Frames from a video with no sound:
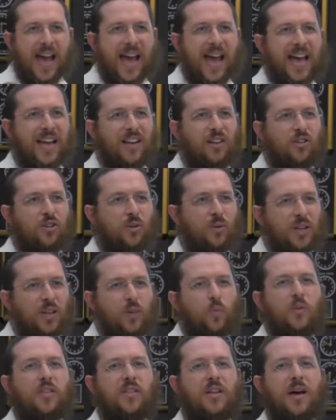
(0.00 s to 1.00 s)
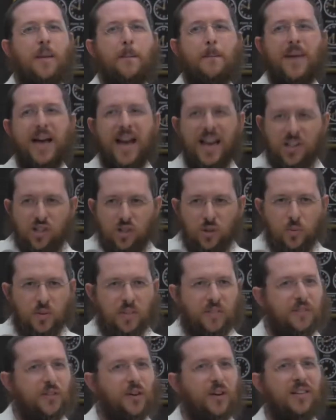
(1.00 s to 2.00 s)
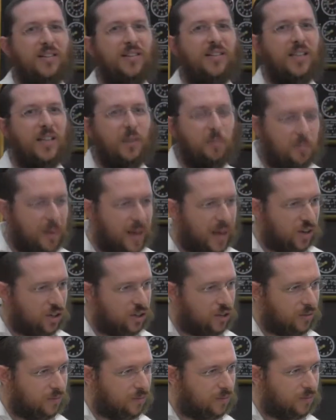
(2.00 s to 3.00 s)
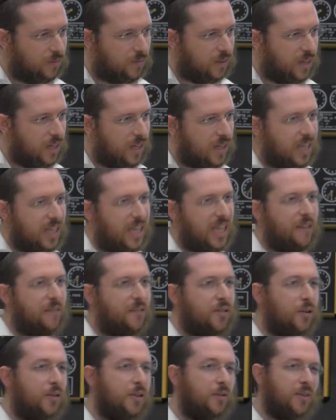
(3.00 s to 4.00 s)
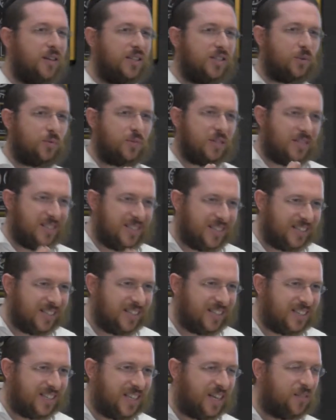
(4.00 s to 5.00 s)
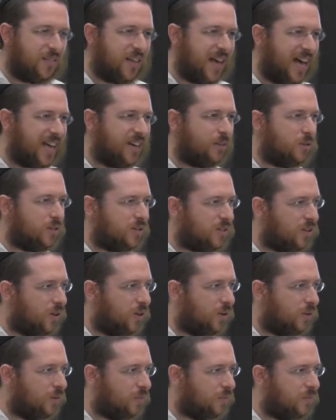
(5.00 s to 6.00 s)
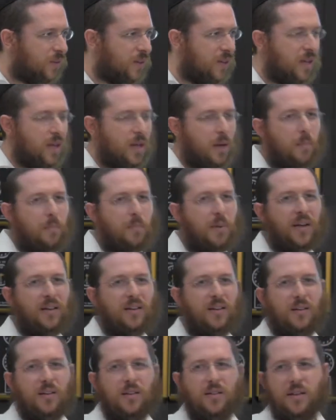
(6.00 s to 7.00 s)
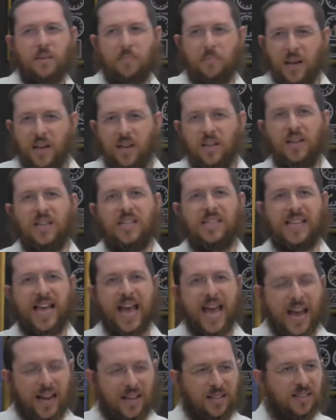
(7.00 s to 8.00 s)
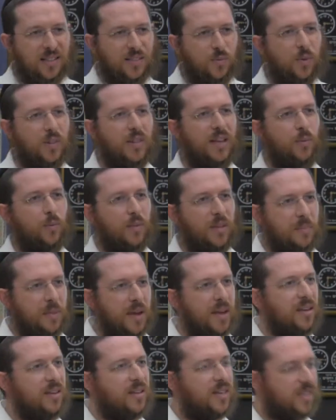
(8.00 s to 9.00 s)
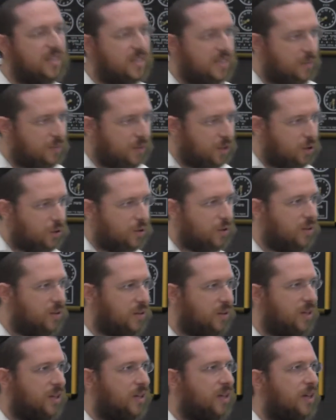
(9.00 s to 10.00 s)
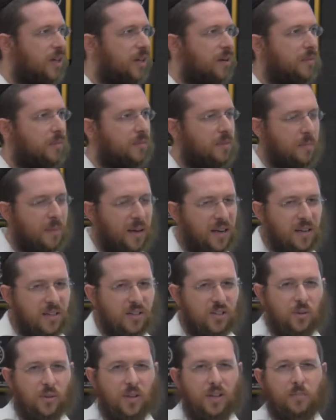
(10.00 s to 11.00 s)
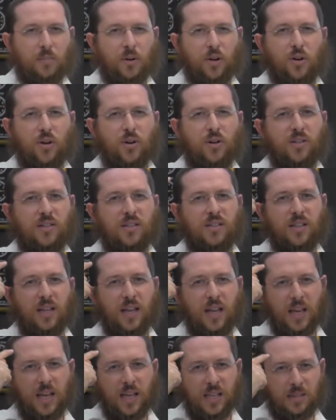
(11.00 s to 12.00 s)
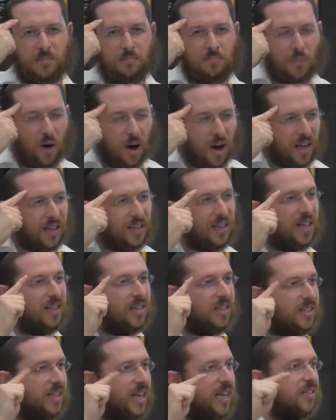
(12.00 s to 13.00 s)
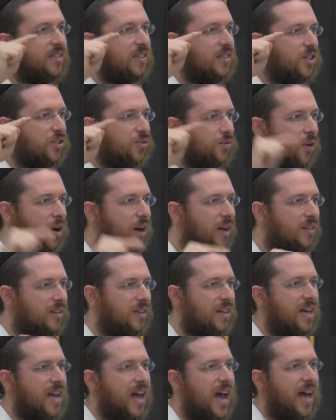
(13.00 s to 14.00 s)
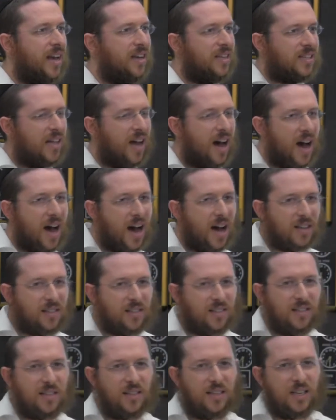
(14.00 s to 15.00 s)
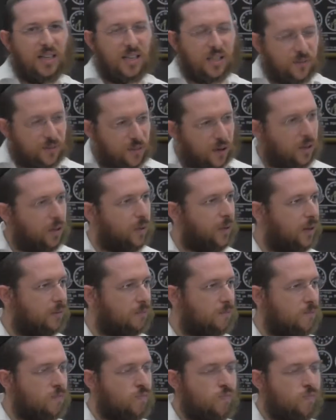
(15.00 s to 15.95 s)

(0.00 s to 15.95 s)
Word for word: and doing it with a passion, with a very deep passion, even though there is a resistance there of the animal soul. But the Benoni's acts, when the, when the Benoni does something good, the Benoni is doing it because his mind understands this is right and his heart is following.